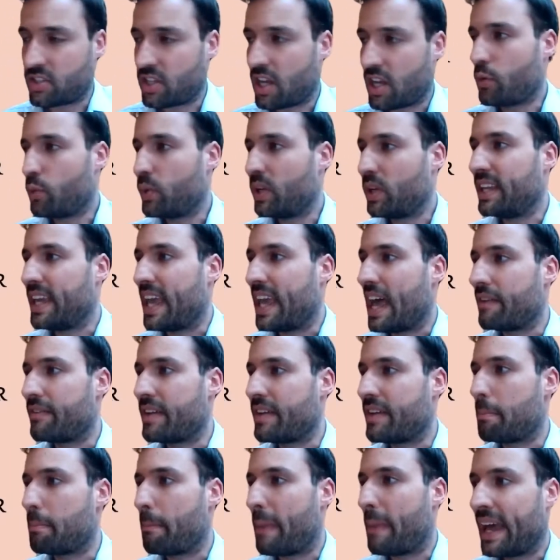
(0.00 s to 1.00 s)
not really have
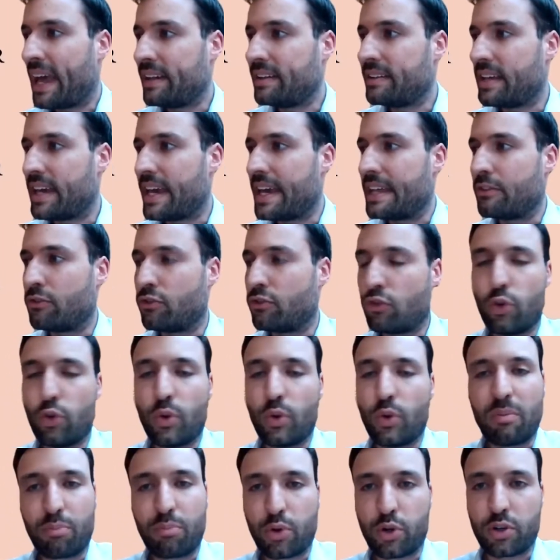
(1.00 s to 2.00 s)
a mandate to
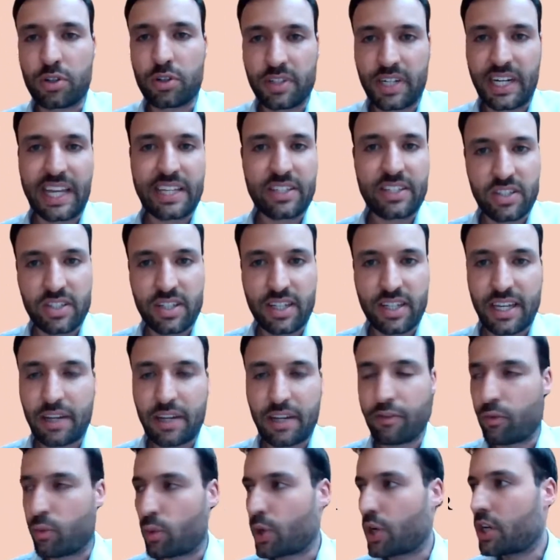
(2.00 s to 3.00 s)
do important
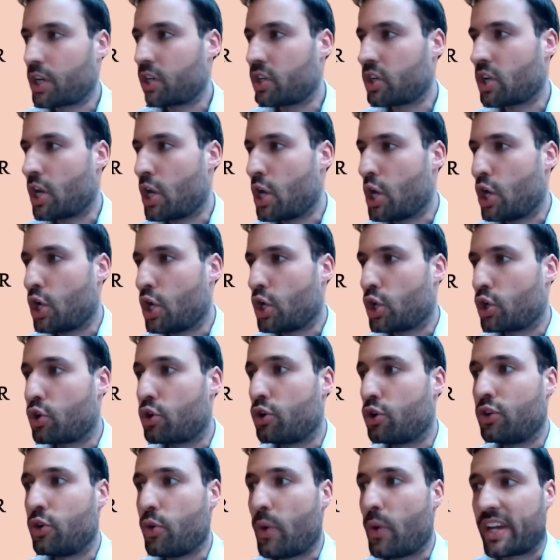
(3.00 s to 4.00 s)
legislative work,
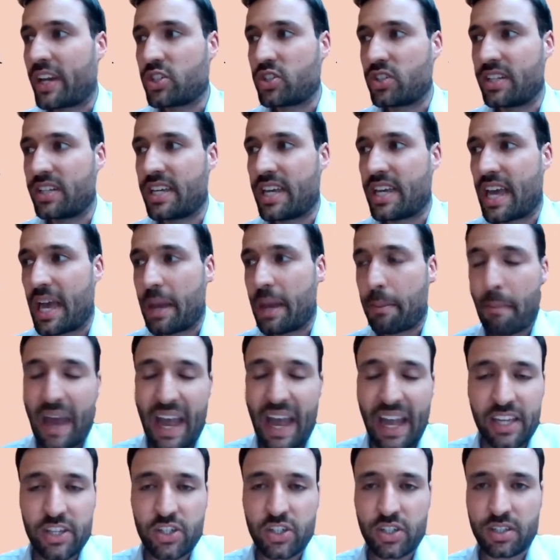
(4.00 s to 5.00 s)
could you actually
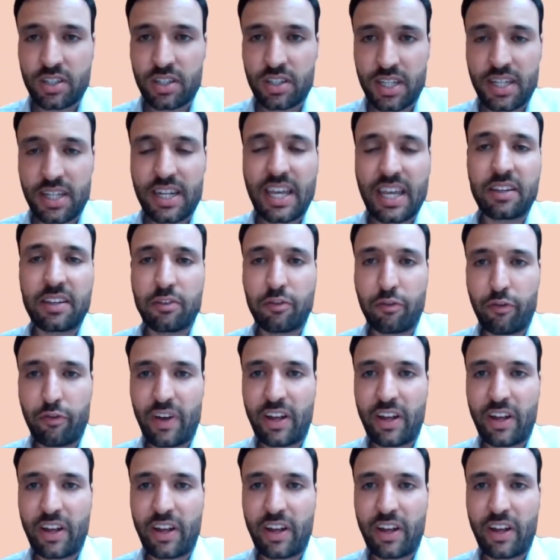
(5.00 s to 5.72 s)
imagine Canadian